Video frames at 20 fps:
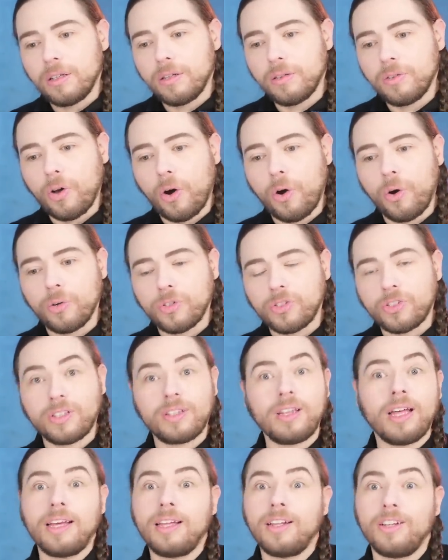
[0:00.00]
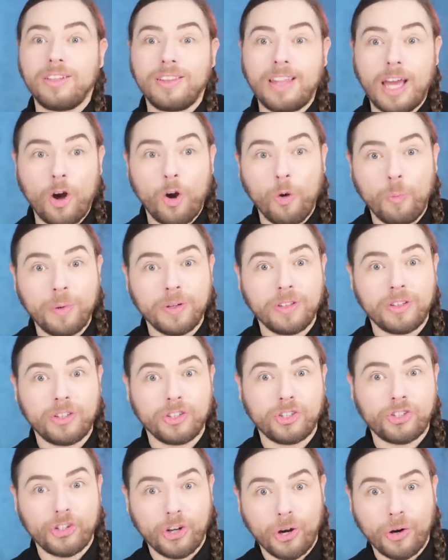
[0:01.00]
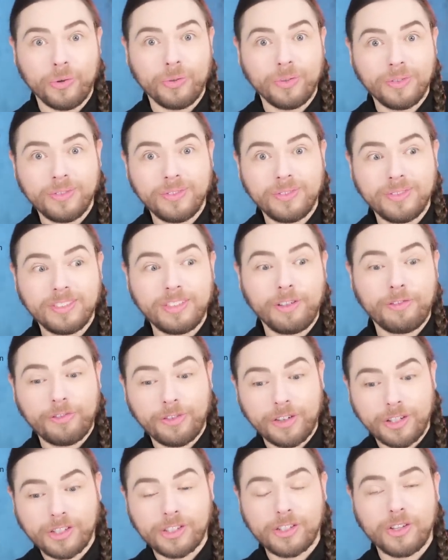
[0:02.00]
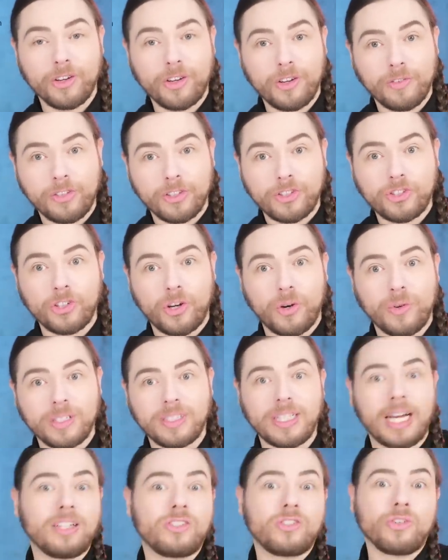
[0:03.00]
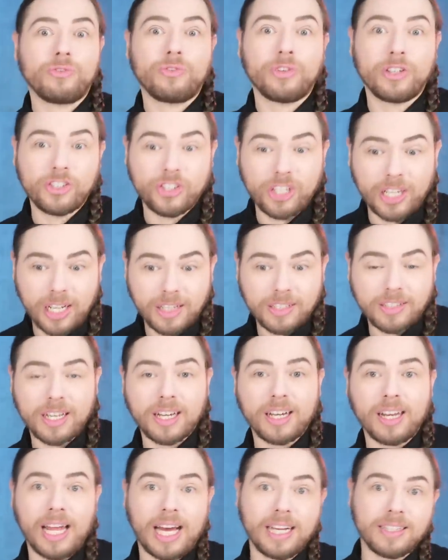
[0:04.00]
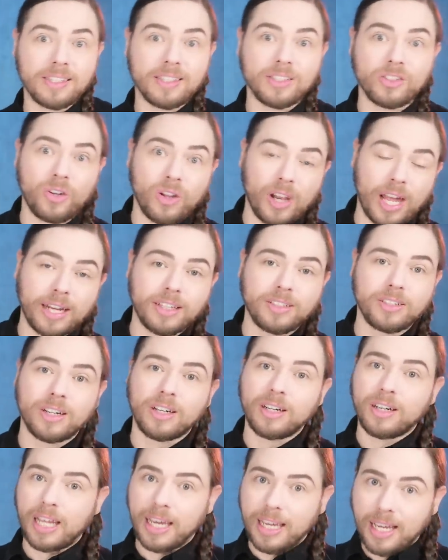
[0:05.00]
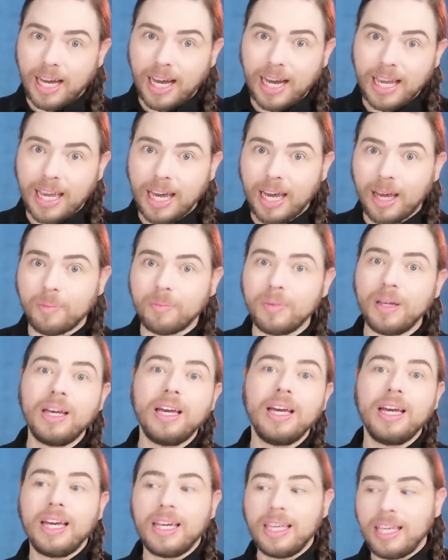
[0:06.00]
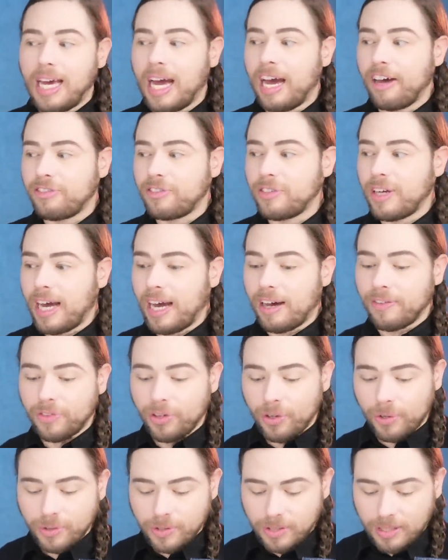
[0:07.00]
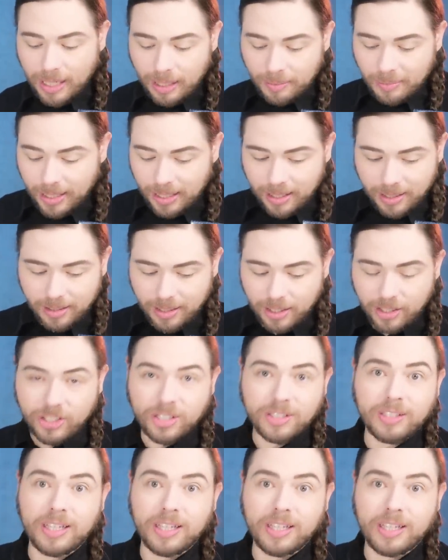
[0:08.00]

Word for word: They opened the show. The first look of the show is that. So for a Chanel sunglasses collector like I am, you have to have those. I mean, you